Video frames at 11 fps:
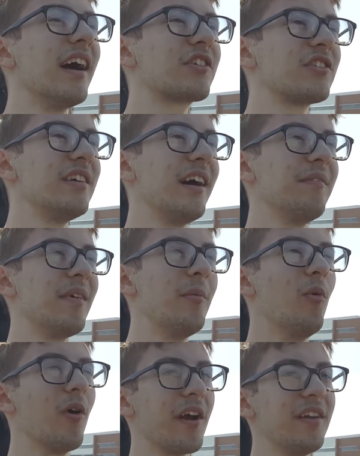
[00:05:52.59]
Actually, I'm
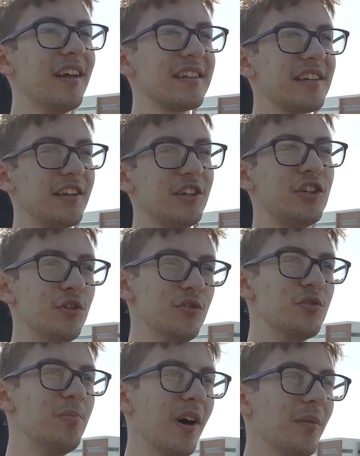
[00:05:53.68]
worried that that's like a huge
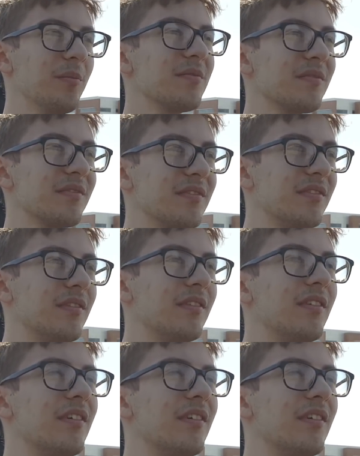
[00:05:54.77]
bump.